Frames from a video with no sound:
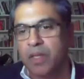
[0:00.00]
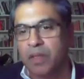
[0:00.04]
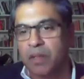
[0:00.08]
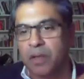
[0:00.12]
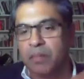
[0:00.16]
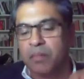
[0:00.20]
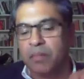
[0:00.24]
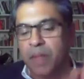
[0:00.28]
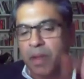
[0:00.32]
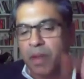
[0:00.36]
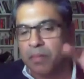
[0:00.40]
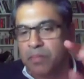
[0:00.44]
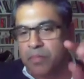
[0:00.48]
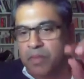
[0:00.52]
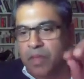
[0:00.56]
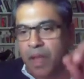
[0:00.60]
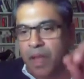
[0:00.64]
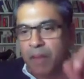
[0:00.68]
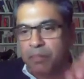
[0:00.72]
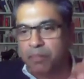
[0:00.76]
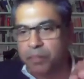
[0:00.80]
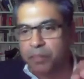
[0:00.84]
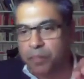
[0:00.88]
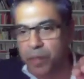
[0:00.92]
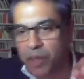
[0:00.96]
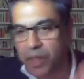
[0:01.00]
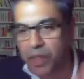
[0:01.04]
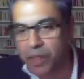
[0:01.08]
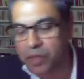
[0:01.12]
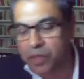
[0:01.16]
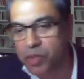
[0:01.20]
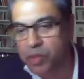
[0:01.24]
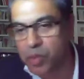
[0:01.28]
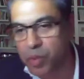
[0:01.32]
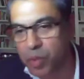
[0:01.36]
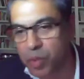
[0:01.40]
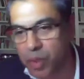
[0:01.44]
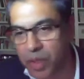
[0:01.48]
I'm putting
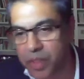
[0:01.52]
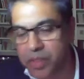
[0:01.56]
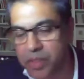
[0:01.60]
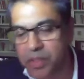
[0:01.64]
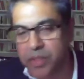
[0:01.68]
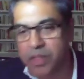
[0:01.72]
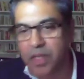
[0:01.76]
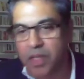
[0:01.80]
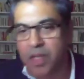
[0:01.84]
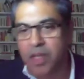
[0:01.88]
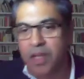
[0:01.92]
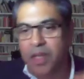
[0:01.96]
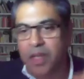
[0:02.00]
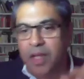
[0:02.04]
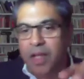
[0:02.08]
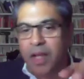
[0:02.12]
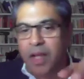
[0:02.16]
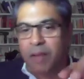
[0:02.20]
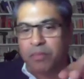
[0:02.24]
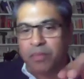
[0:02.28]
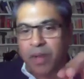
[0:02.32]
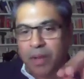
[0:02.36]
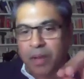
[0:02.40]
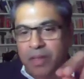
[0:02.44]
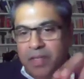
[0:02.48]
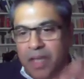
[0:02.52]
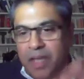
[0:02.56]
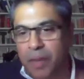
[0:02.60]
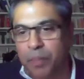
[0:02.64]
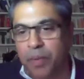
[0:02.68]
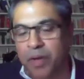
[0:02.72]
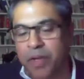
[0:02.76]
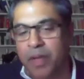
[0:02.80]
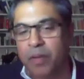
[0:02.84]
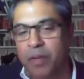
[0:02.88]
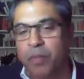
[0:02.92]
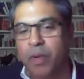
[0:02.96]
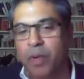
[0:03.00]
two words. I'm
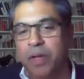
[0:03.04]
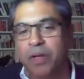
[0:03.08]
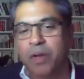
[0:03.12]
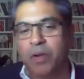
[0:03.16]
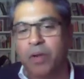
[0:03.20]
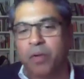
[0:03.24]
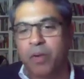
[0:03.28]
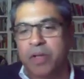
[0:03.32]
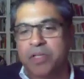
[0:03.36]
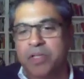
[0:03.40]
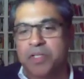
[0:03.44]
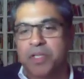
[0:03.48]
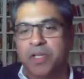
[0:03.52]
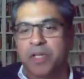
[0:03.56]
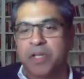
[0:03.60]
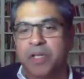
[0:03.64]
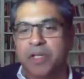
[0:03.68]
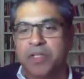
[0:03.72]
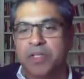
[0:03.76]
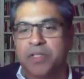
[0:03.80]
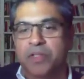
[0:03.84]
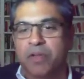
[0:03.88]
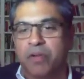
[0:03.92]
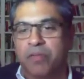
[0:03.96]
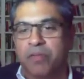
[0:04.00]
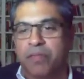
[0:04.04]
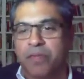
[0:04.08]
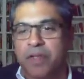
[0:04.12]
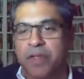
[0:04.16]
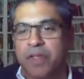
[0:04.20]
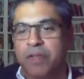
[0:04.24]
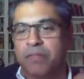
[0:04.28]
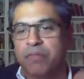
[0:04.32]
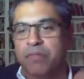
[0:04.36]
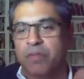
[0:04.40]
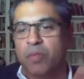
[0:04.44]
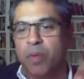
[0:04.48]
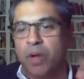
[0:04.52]
interpreting what your question is, Sophie.
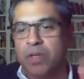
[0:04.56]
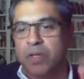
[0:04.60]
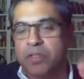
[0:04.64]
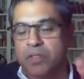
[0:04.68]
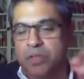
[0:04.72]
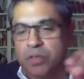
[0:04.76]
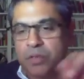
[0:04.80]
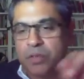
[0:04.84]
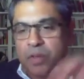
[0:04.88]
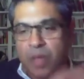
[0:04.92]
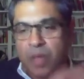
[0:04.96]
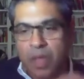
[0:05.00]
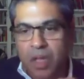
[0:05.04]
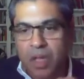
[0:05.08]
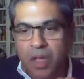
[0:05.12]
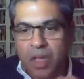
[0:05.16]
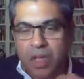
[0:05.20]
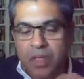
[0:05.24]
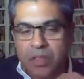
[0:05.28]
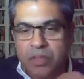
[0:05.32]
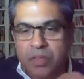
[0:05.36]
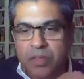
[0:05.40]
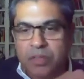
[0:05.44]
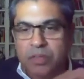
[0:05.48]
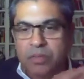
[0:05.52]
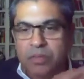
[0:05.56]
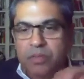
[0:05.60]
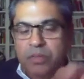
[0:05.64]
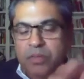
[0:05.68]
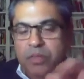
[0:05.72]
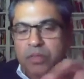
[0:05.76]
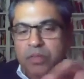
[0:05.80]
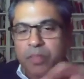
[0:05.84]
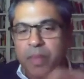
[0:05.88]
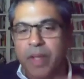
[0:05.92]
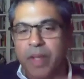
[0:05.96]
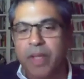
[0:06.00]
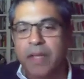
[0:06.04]
If you want to
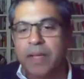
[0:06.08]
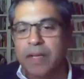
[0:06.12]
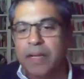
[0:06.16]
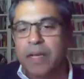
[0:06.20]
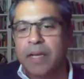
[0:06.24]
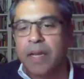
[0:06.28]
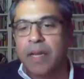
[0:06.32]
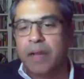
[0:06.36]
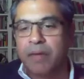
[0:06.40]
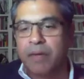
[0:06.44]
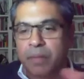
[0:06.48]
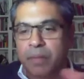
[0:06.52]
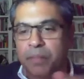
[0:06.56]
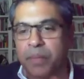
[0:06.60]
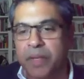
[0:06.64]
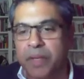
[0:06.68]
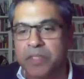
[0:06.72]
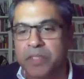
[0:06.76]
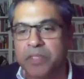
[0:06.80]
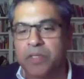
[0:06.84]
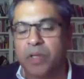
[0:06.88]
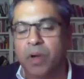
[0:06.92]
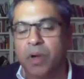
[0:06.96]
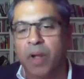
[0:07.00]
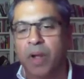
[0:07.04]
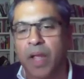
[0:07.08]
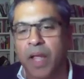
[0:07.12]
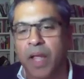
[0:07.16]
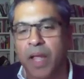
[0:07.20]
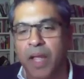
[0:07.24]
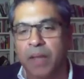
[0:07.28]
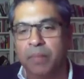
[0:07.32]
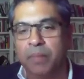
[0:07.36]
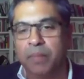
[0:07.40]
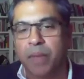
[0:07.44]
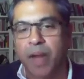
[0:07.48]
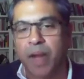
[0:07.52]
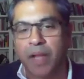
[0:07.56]
make it clearer, please go
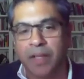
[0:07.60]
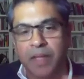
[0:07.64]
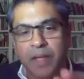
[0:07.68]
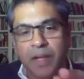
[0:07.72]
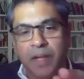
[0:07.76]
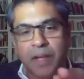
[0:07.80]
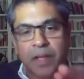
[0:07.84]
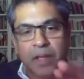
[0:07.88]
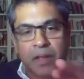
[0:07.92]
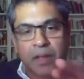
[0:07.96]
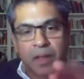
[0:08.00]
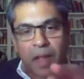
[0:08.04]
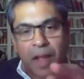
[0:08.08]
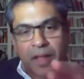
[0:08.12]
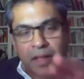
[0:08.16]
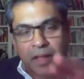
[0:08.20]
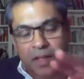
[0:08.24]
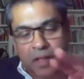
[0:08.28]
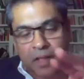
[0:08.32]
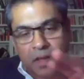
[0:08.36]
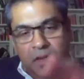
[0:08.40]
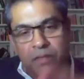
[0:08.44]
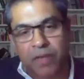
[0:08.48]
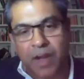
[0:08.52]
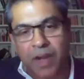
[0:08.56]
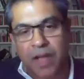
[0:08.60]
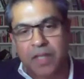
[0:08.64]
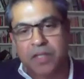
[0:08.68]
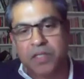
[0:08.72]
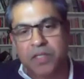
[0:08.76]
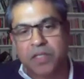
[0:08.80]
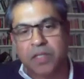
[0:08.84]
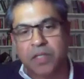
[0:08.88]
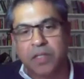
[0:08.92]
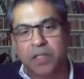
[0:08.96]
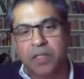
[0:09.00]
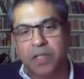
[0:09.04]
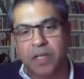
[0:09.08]
ahead. But I think you've
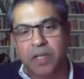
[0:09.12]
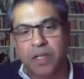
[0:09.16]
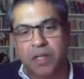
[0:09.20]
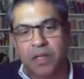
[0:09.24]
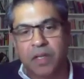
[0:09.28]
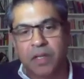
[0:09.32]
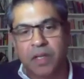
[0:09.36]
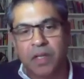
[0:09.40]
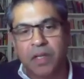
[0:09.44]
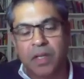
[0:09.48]
answered that.